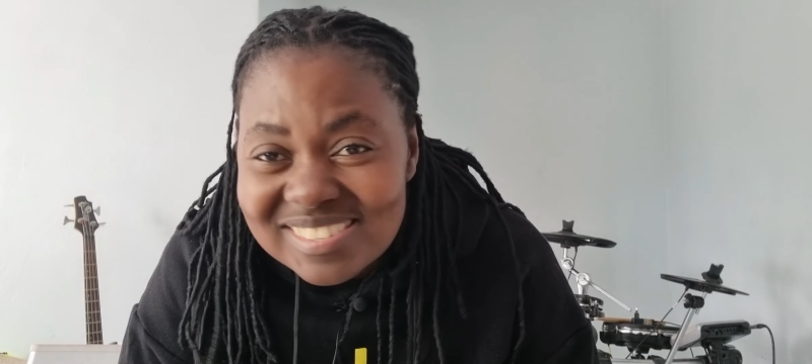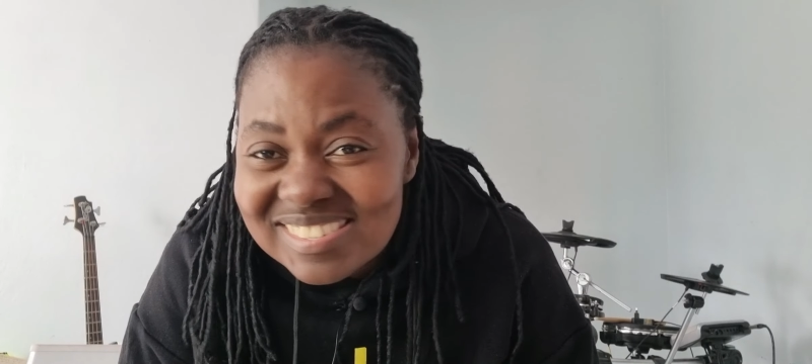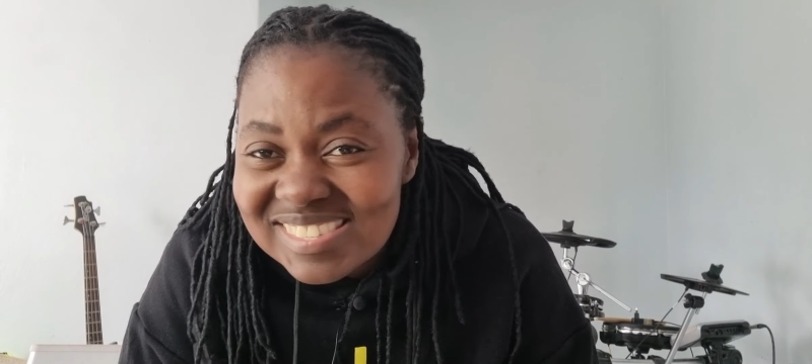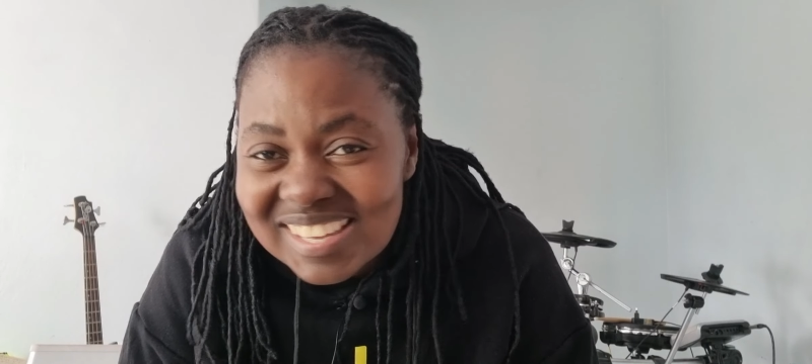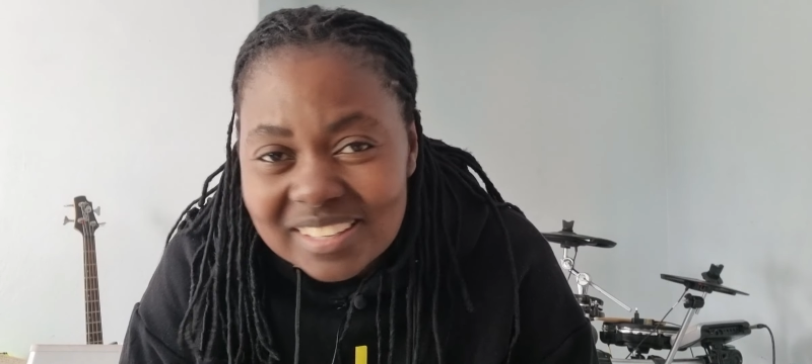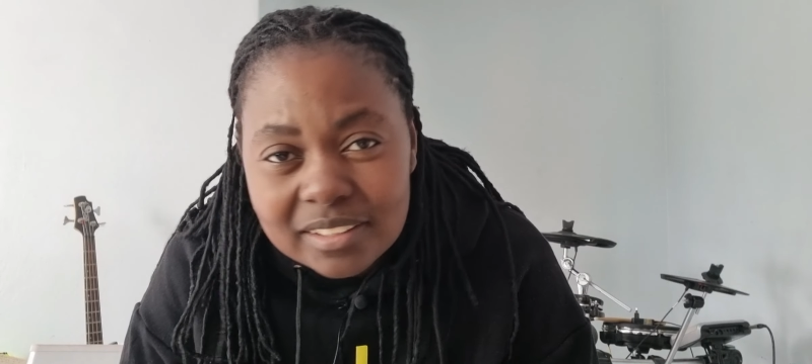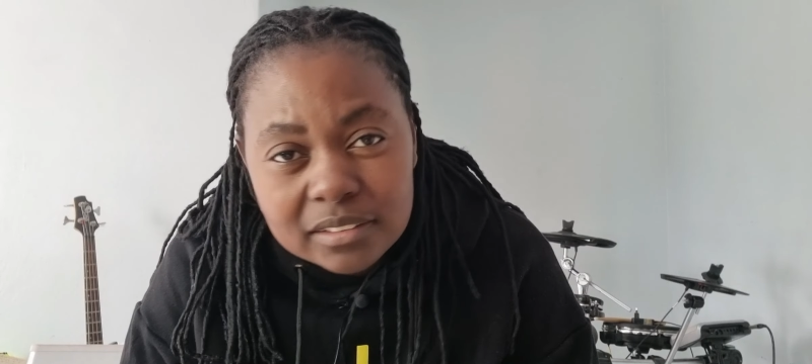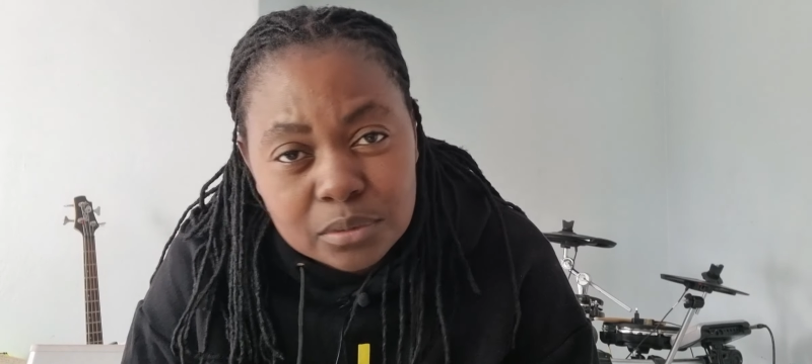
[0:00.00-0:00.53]

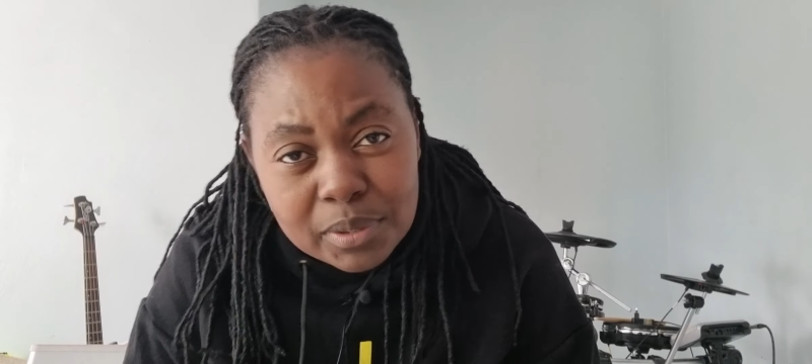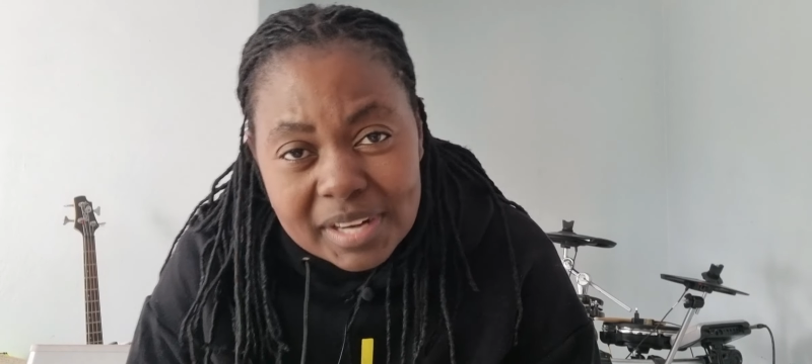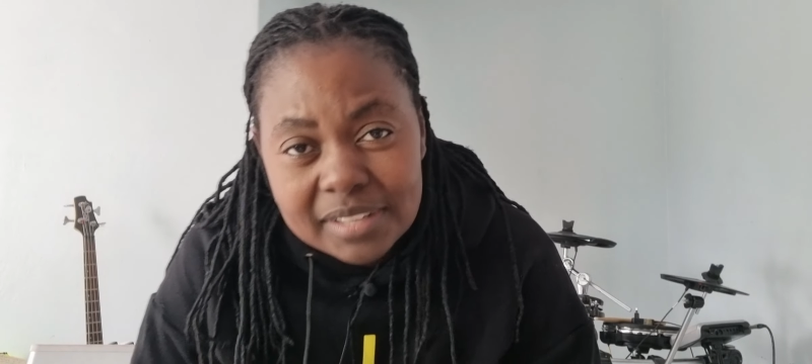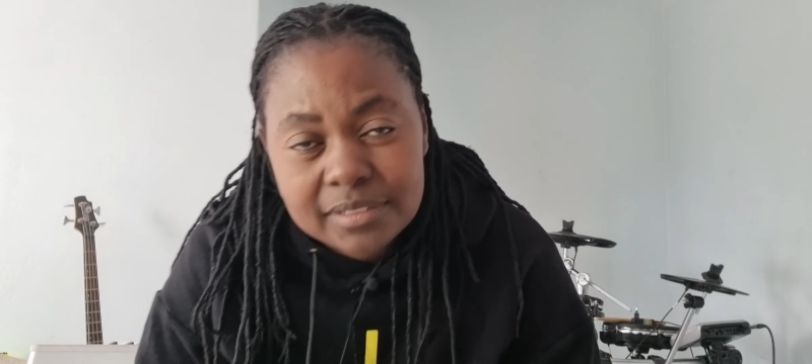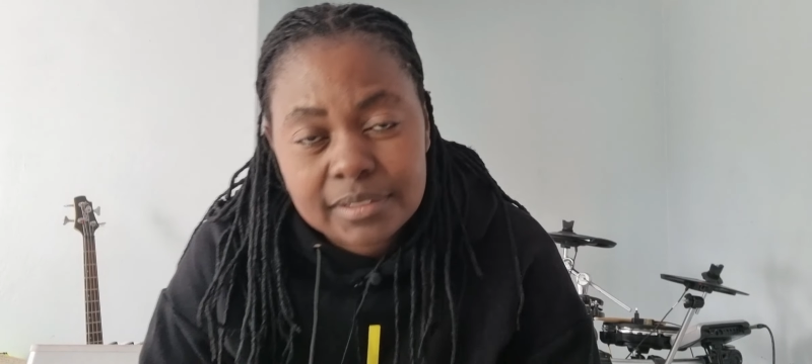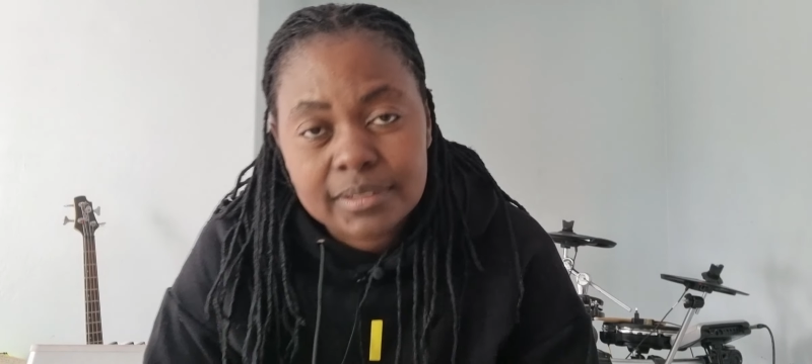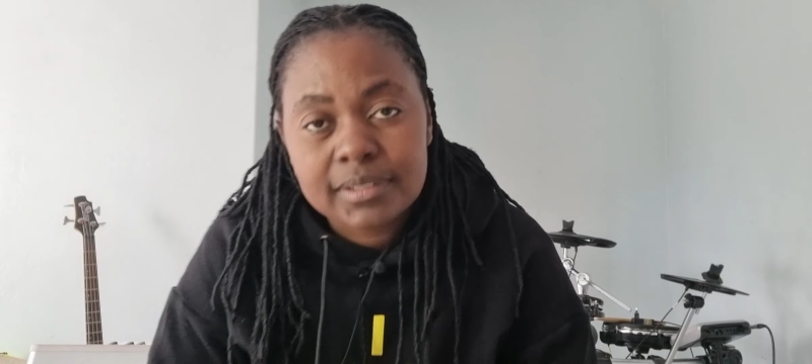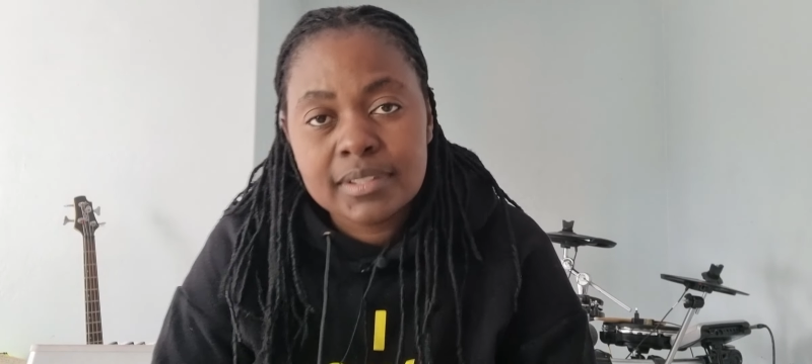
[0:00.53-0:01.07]
single
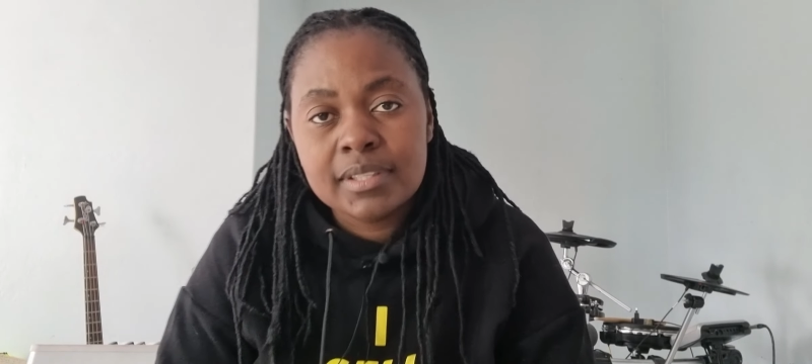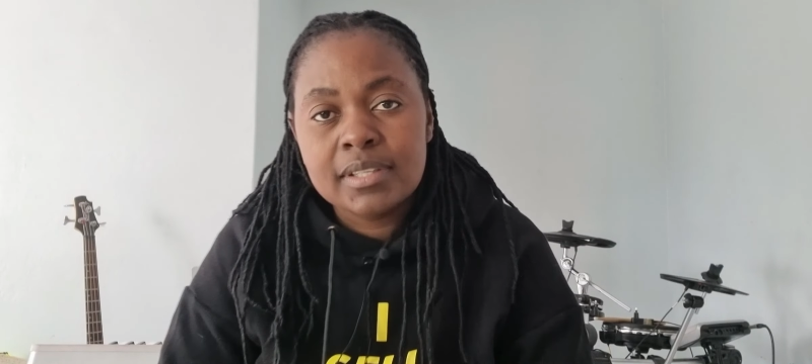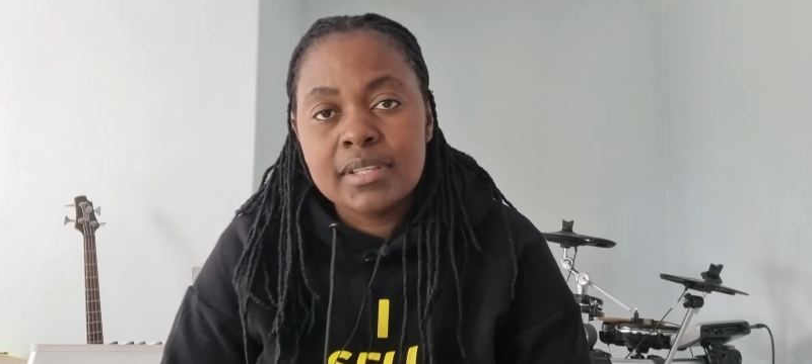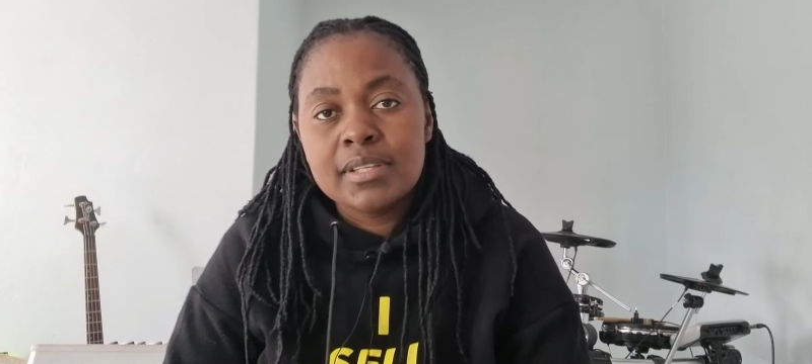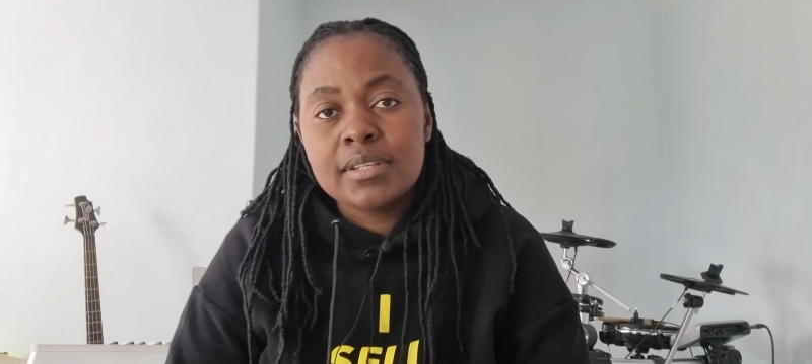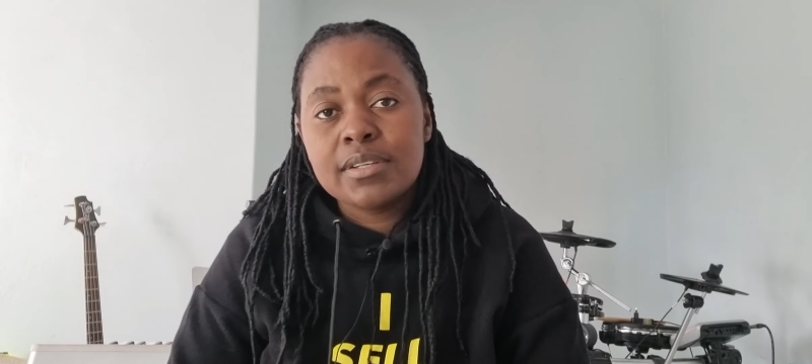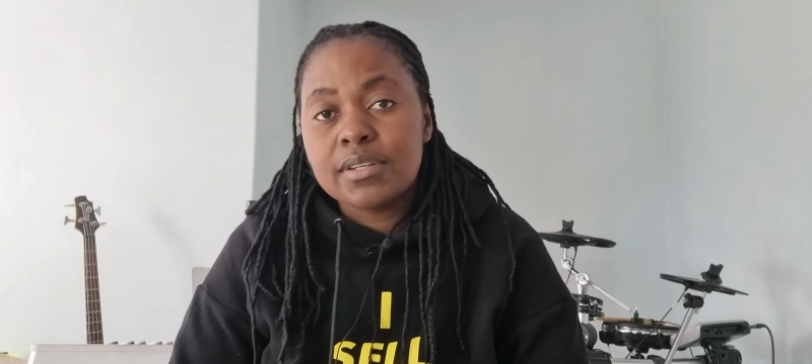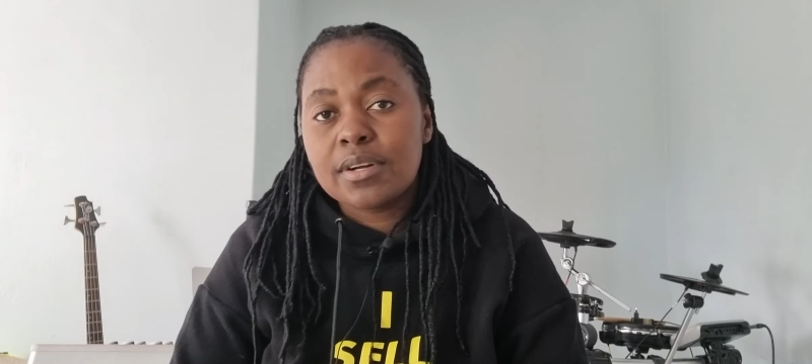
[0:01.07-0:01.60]
rental,
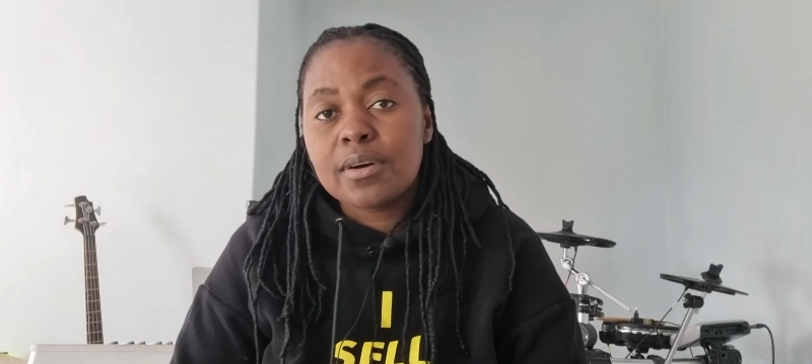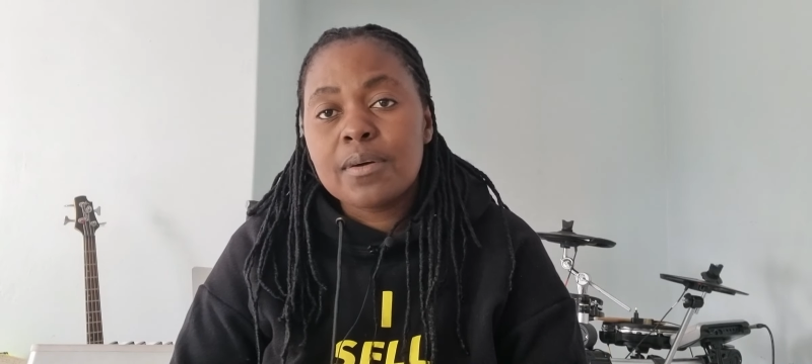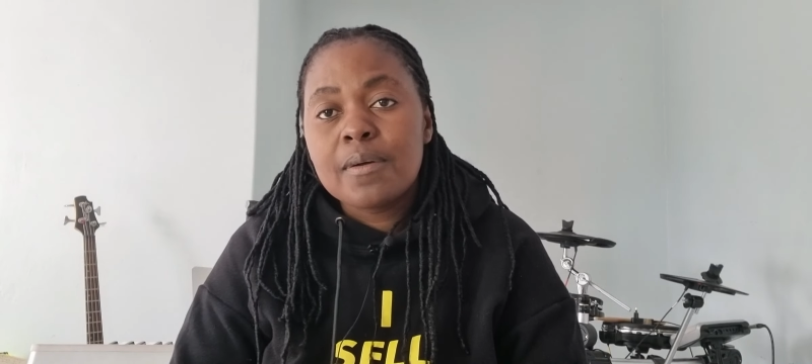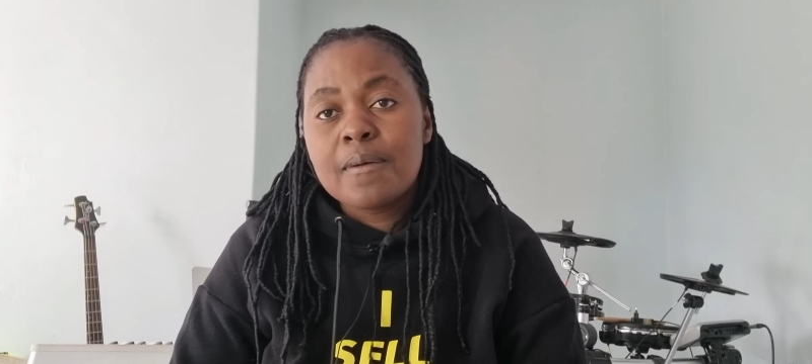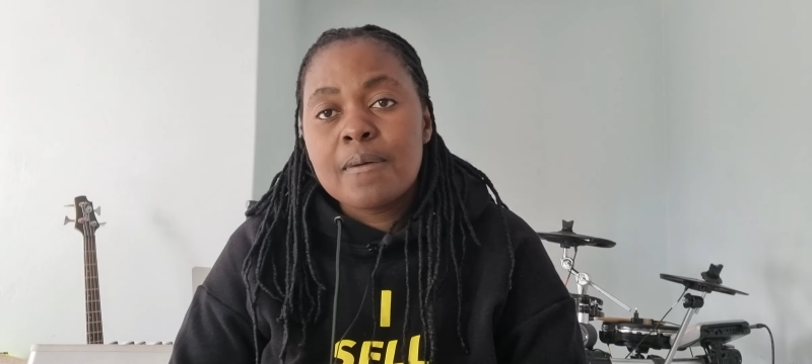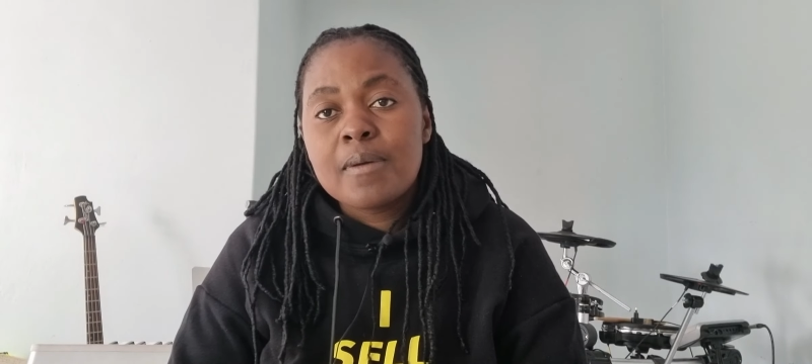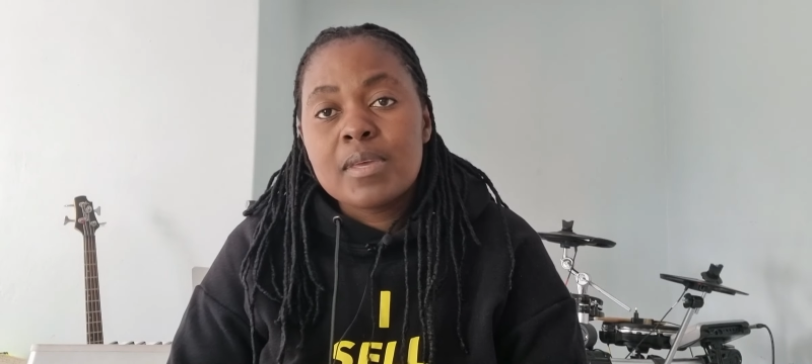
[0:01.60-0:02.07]
you know.